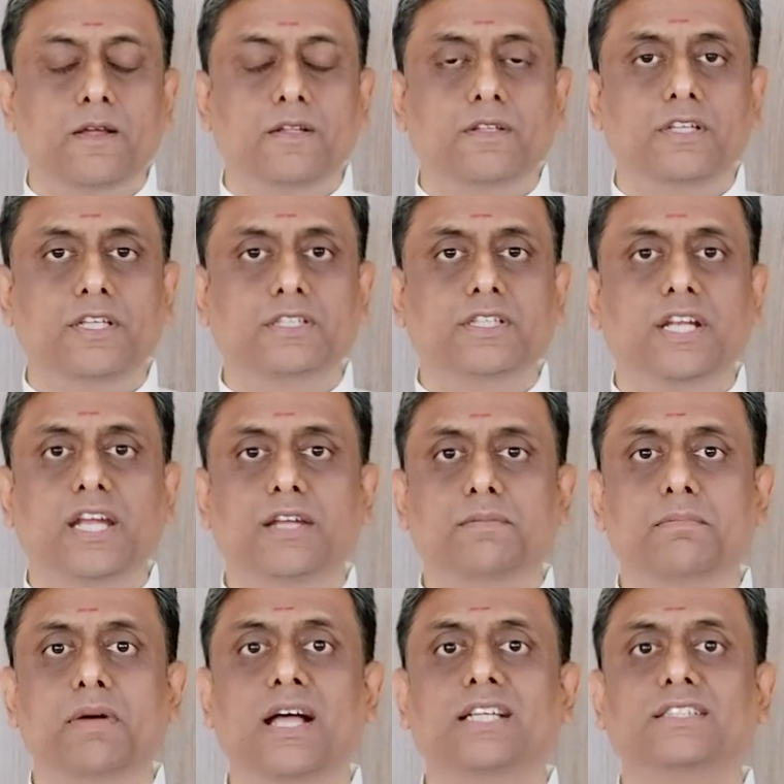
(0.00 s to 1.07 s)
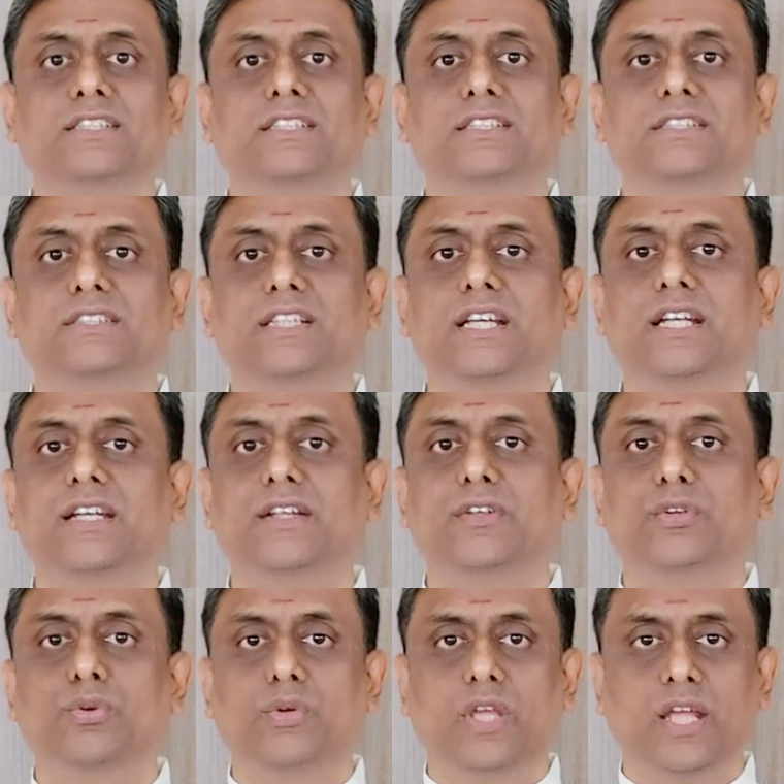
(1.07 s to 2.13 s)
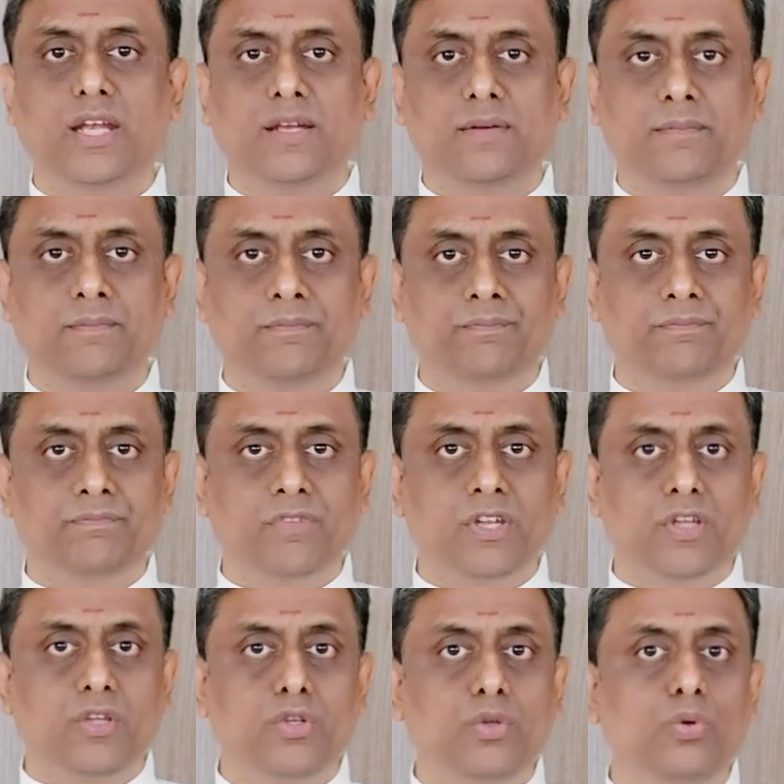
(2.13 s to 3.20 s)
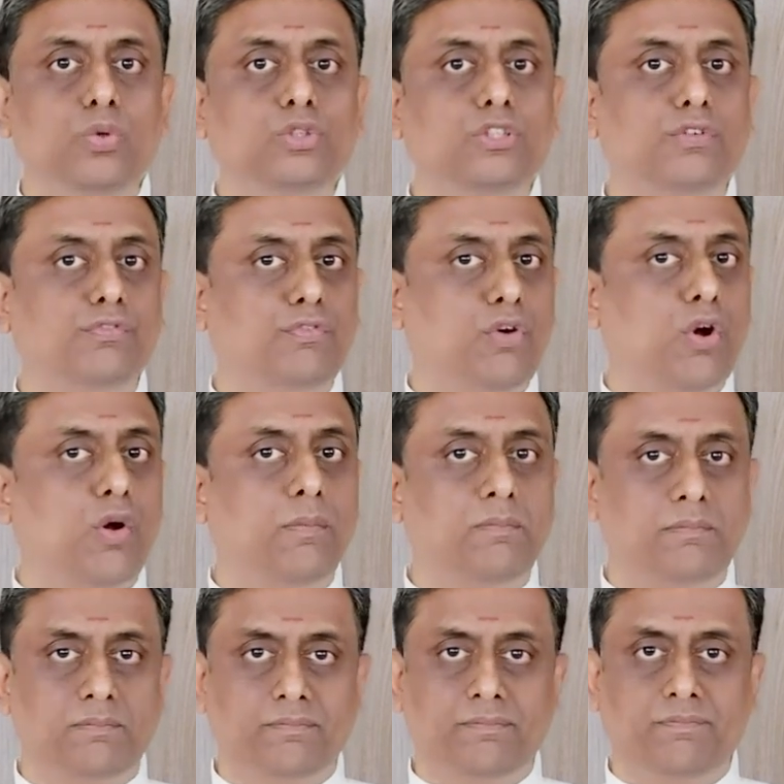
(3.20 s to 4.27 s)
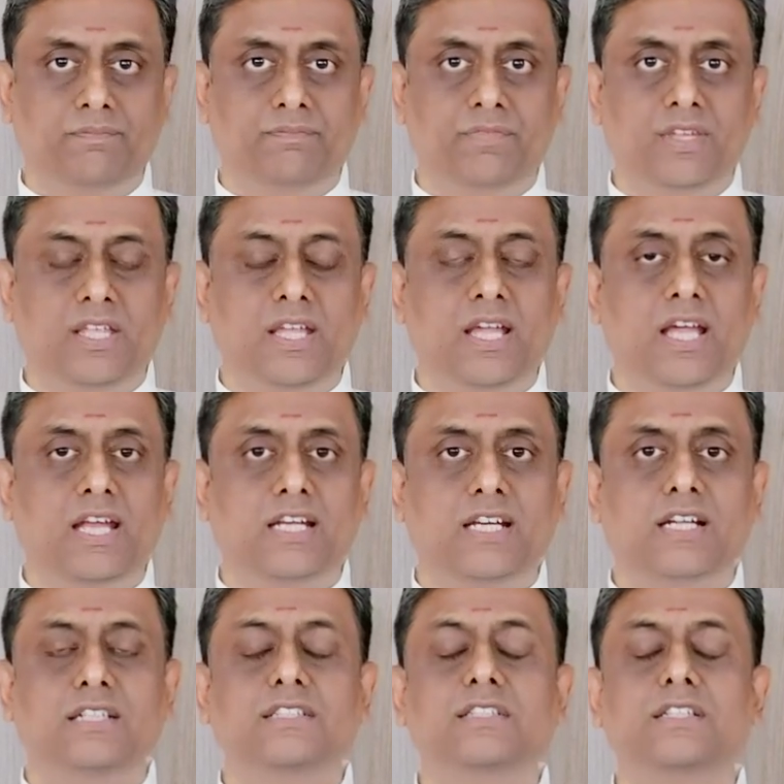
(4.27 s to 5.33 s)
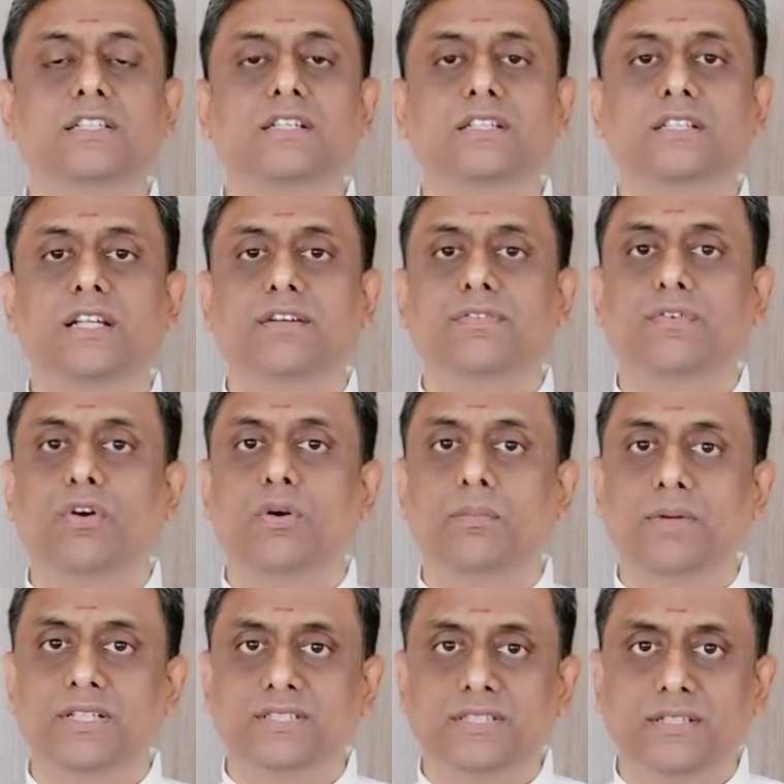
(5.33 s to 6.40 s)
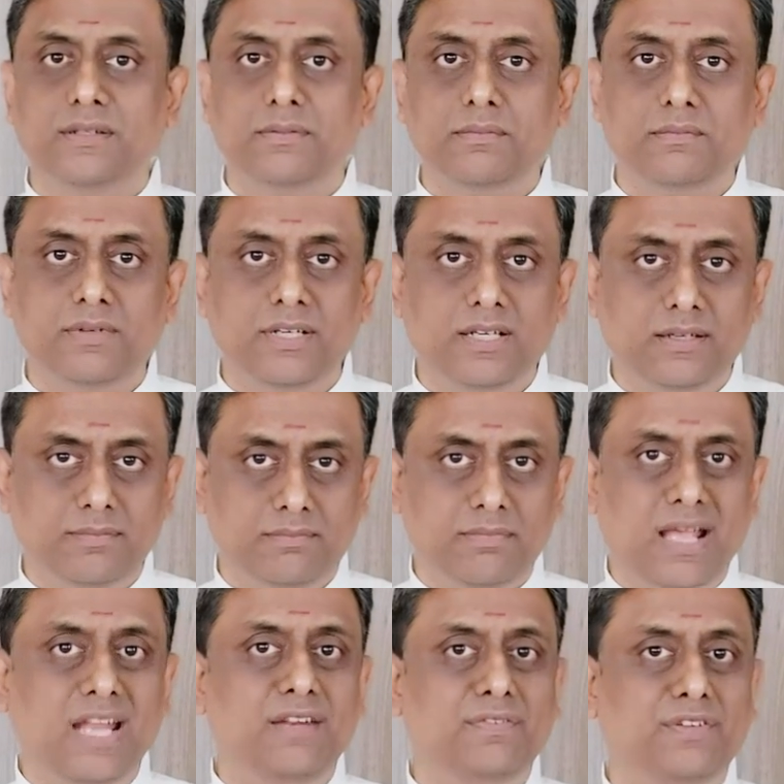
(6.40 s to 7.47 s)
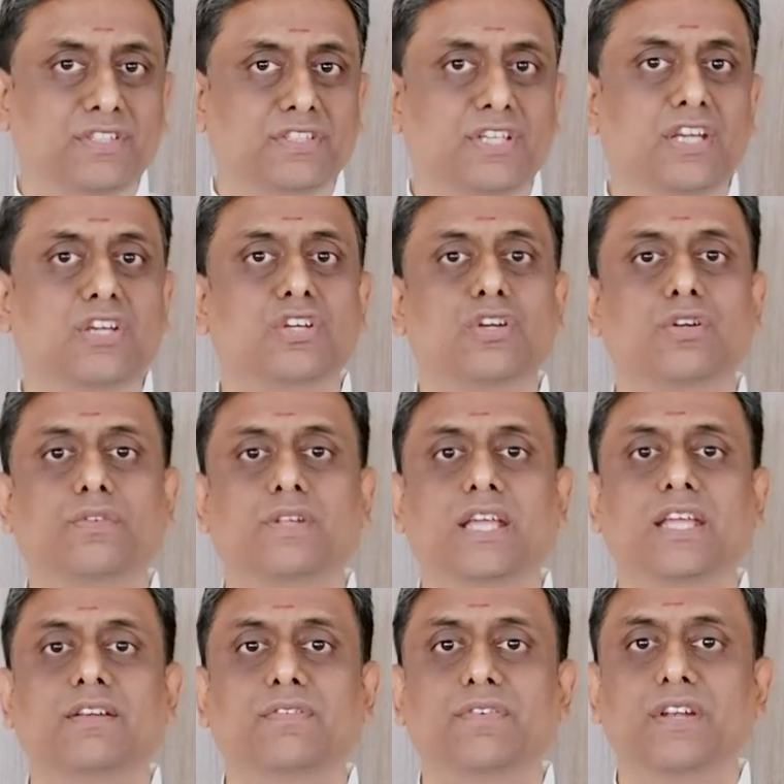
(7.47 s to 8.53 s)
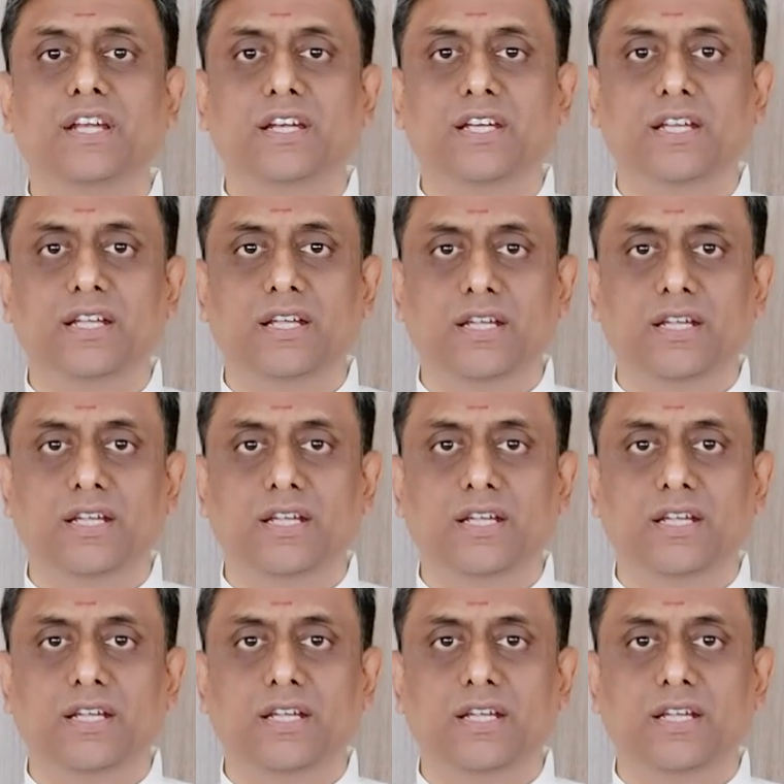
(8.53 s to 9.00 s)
these great masters said you can use a form and consider that form as a manifestation of the infinite,